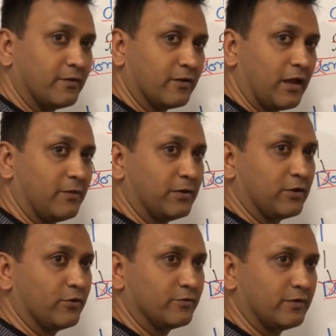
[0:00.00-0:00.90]
Okay,
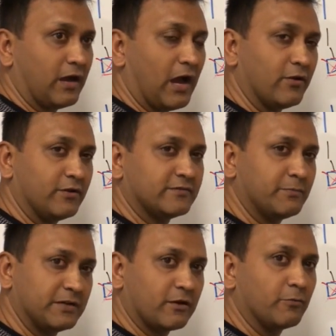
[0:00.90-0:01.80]
because I know it's
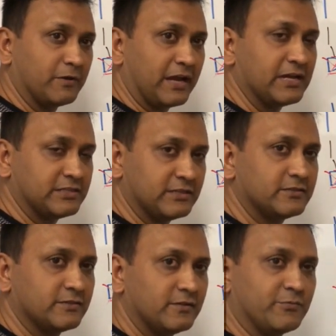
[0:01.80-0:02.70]
a bit
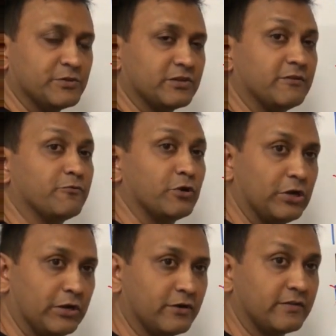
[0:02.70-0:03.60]
complicated, especially for
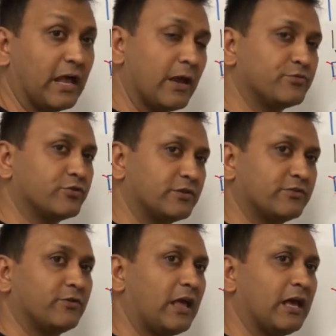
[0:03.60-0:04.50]
learners, and I'm sure
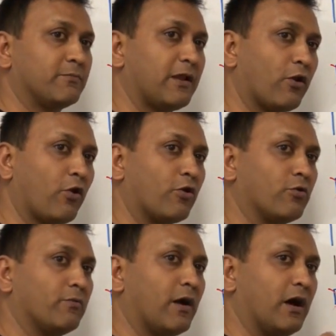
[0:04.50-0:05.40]
this will help a lot
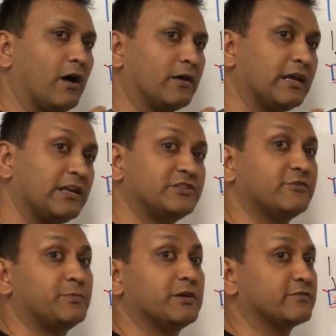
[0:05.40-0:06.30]
of English
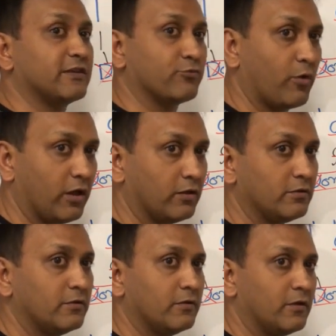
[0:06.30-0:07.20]
speakers as
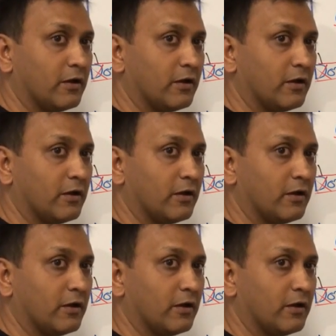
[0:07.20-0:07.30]
well.